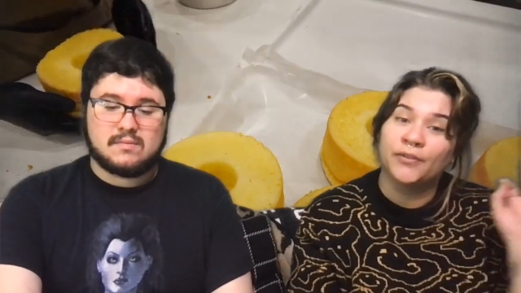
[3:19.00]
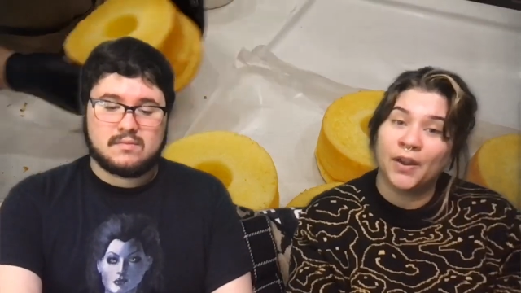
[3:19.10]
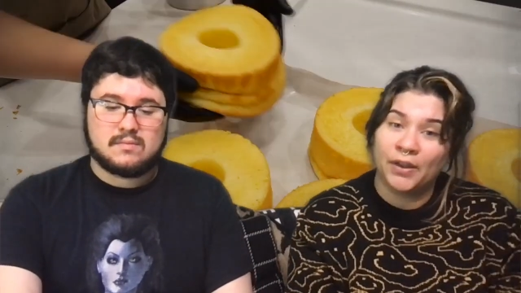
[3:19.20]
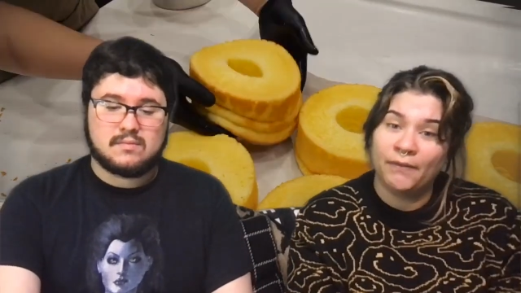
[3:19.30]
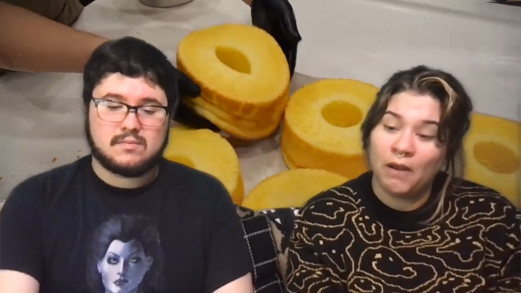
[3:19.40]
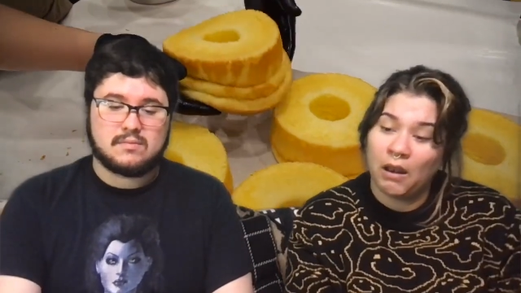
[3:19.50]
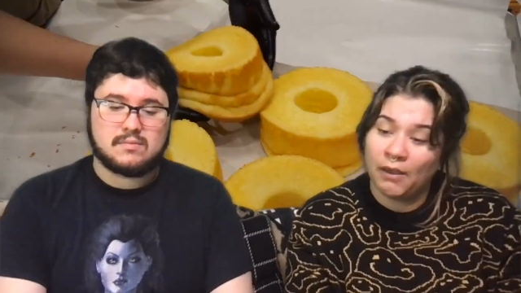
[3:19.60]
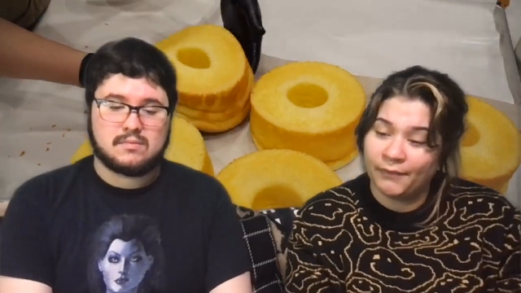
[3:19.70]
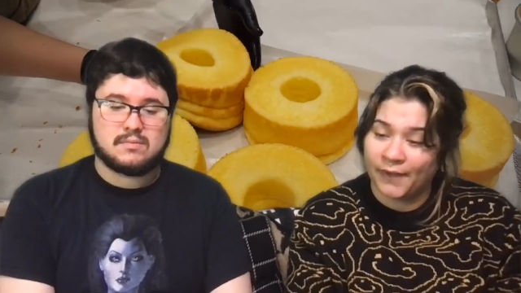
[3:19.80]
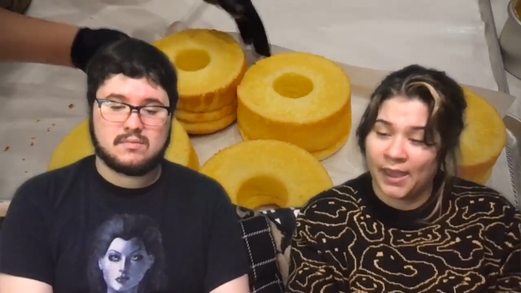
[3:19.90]
Speaker 1: very
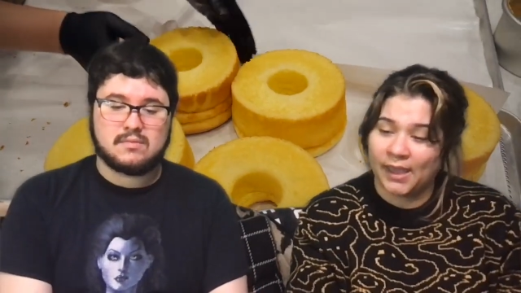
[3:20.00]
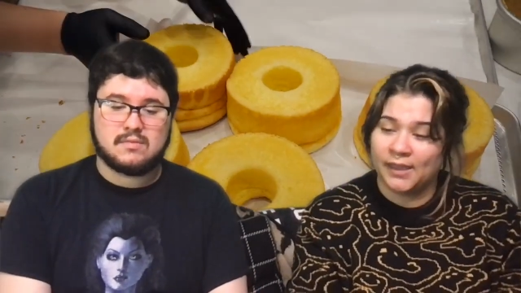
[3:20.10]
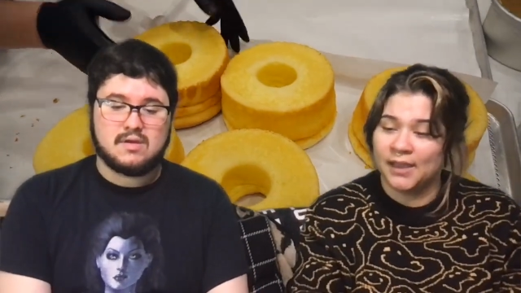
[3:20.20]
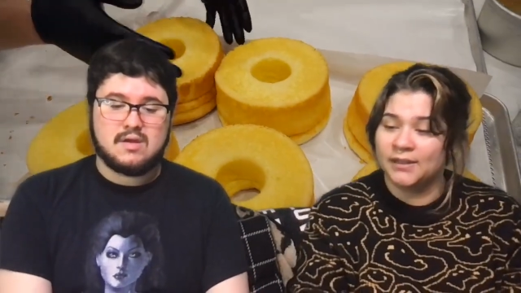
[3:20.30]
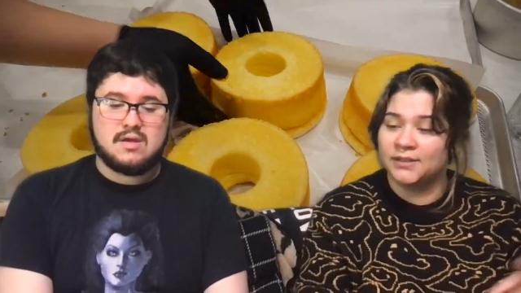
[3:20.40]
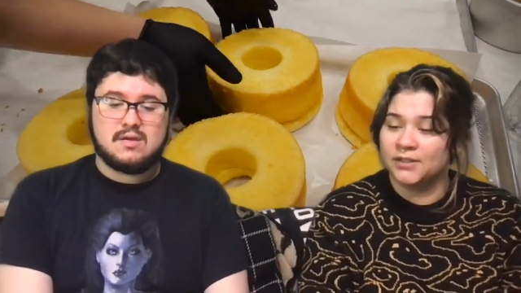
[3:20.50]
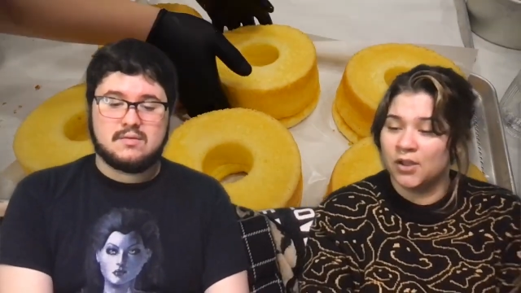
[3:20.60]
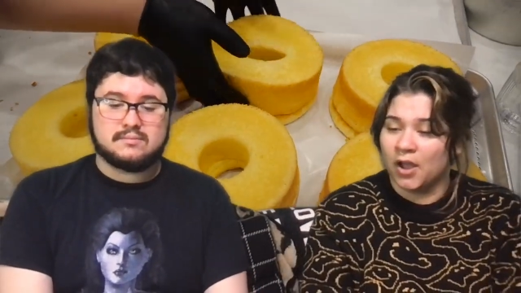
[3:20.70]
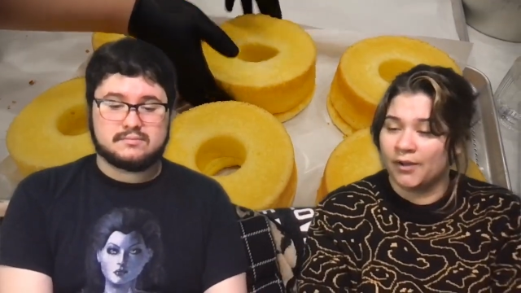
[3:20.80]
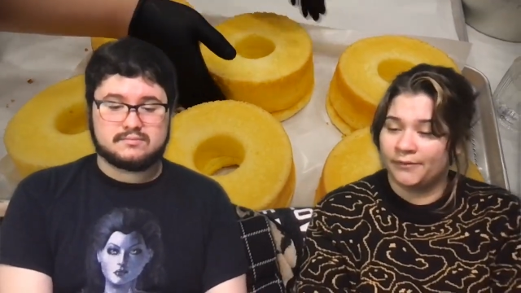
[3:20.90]
fluffy and
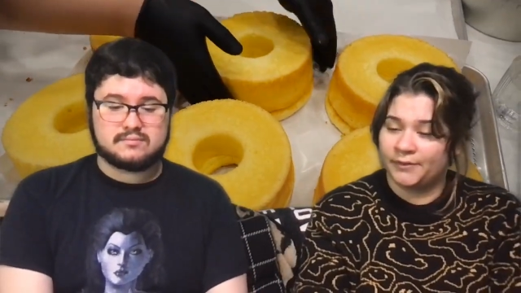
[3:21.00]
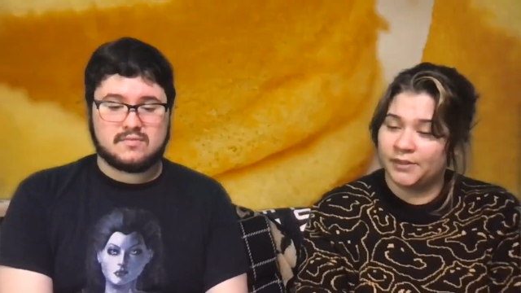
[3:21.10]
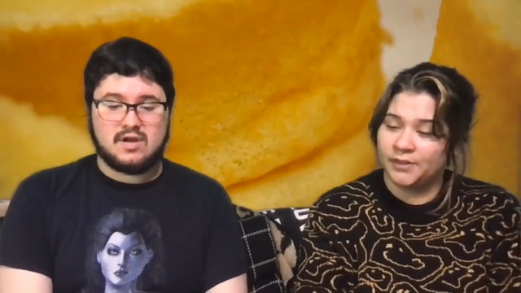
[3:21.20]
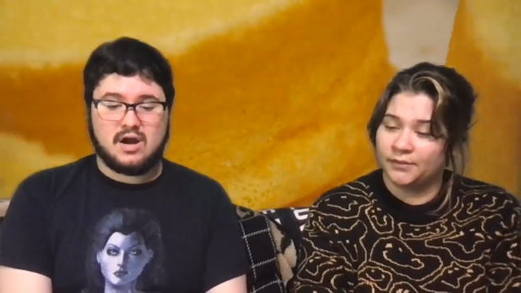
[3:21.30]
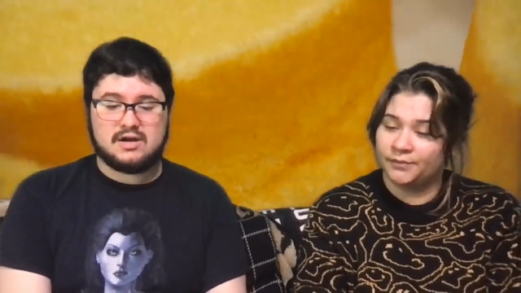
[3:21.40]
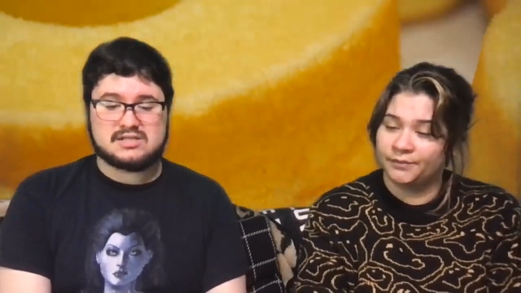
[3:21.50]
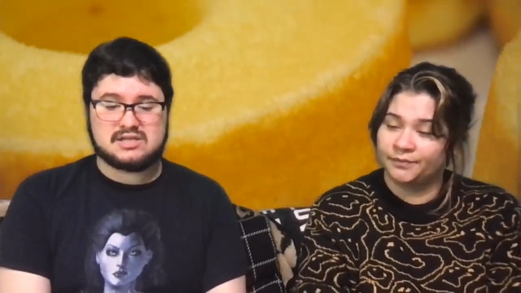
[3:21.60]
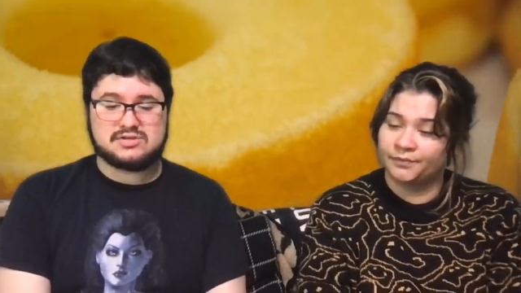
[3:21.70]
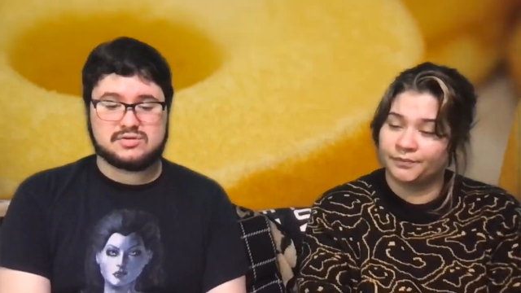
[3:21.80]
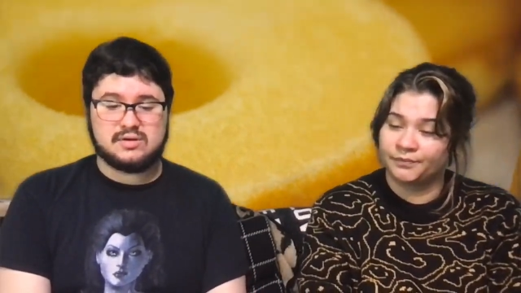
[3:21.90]
soft.
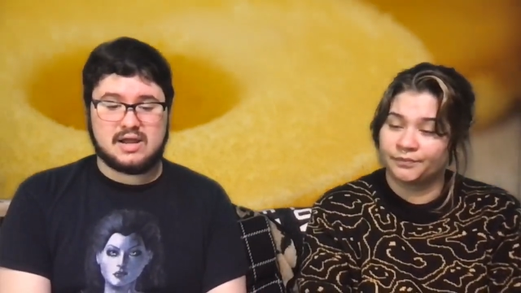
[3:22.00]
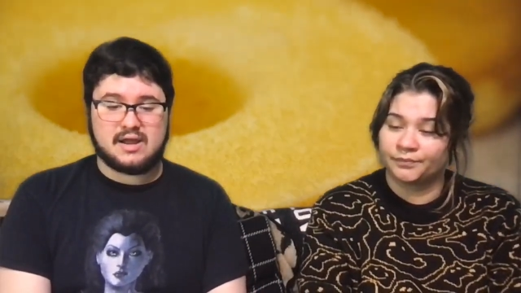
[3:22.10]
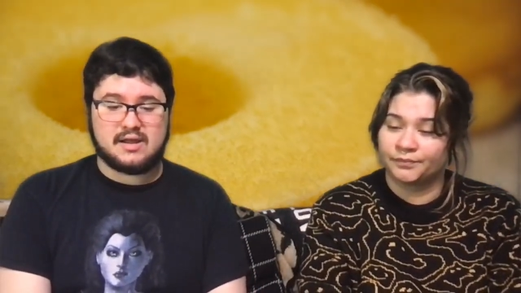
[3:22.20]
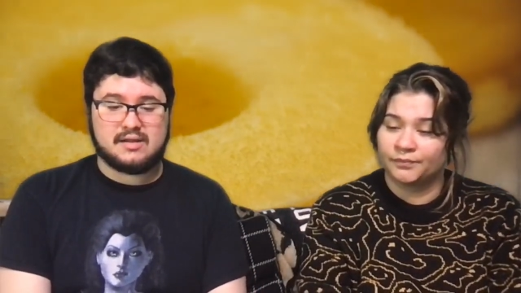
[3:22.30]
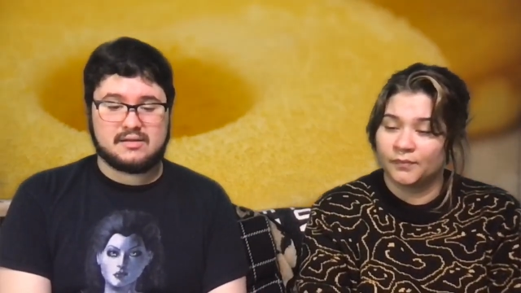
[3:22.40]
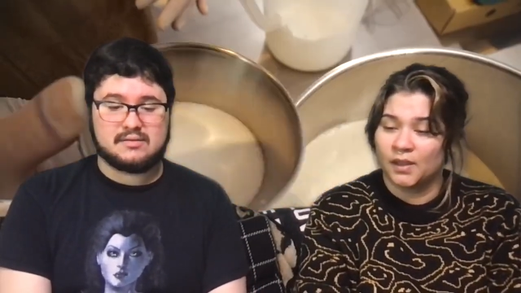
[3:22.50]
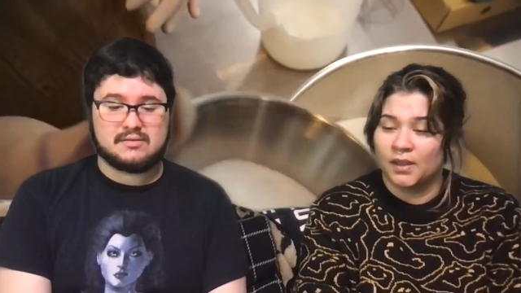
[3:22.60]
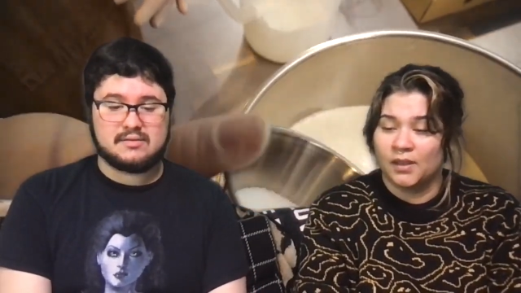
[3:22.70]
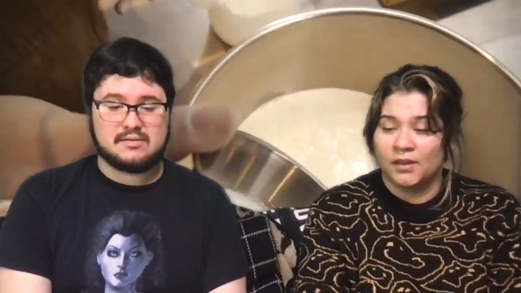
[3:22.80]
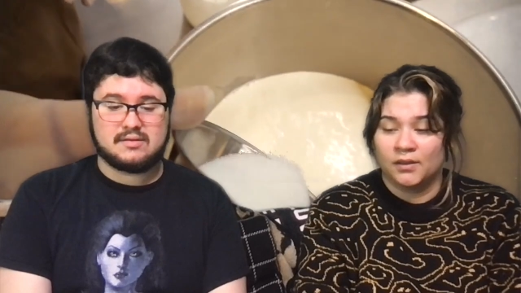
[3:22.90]
Speaker 2: Honestly, truly. Like
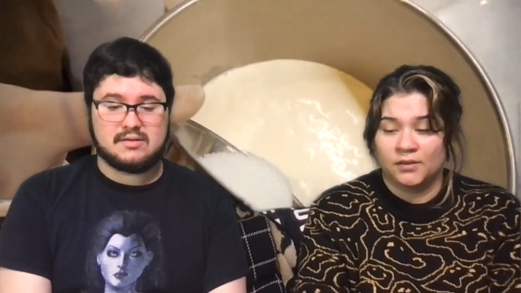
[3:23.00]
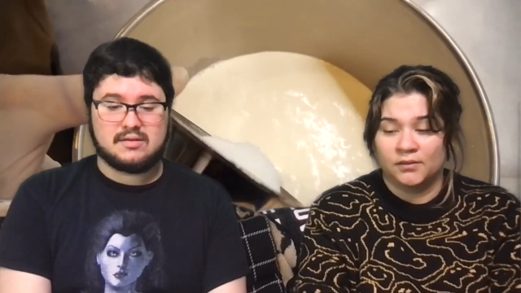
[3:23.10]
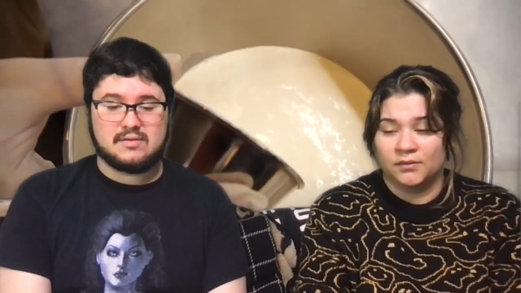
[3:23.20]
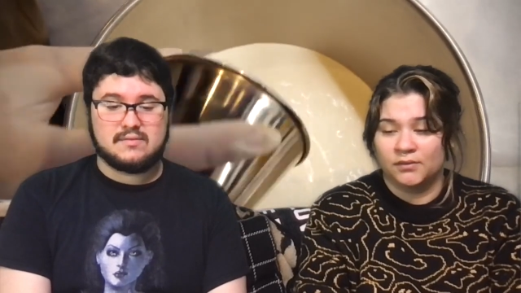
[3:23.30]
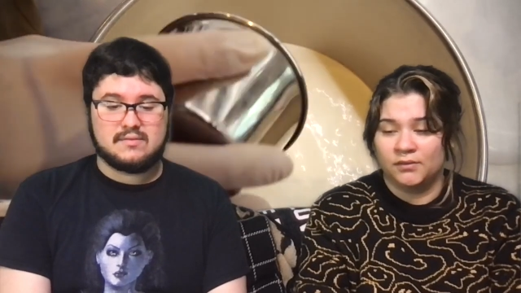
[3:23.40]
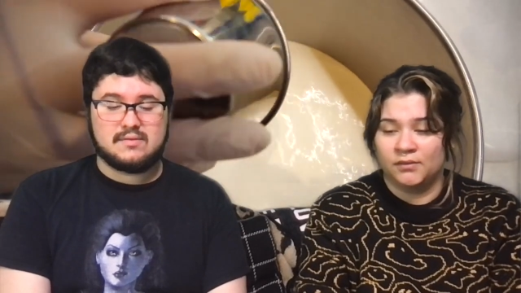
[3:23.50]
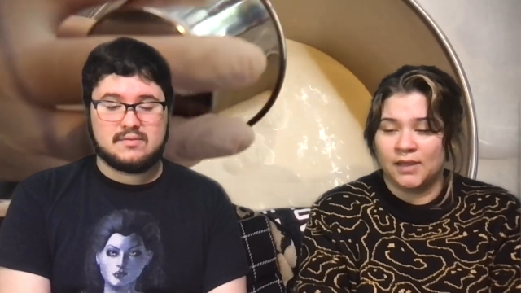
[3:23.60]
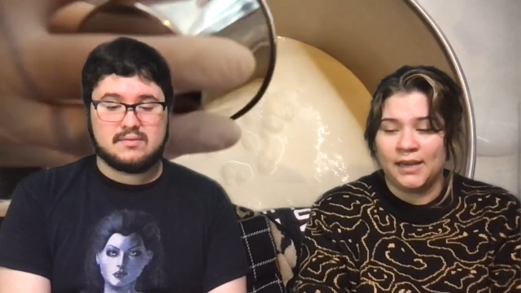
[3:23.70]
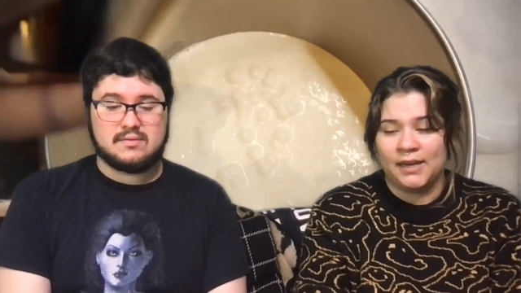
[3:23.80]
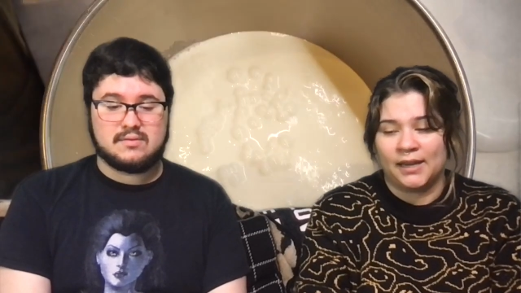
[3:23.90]

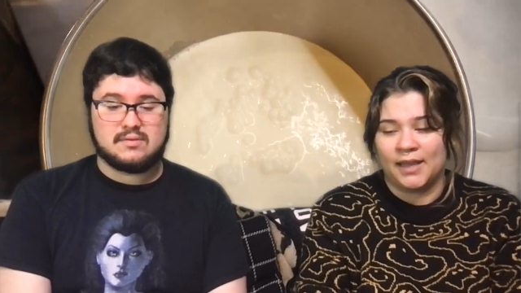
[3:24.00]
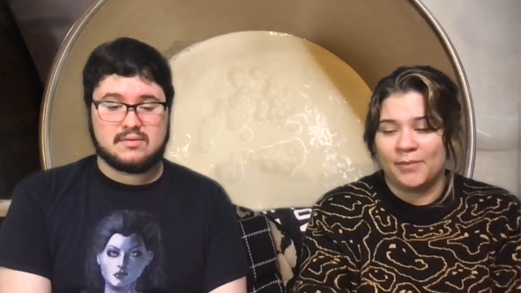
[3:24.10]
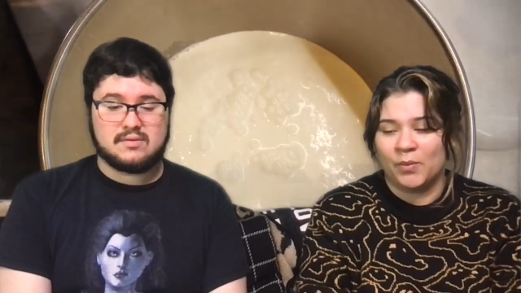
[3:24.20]
Speaker 1: I need to get me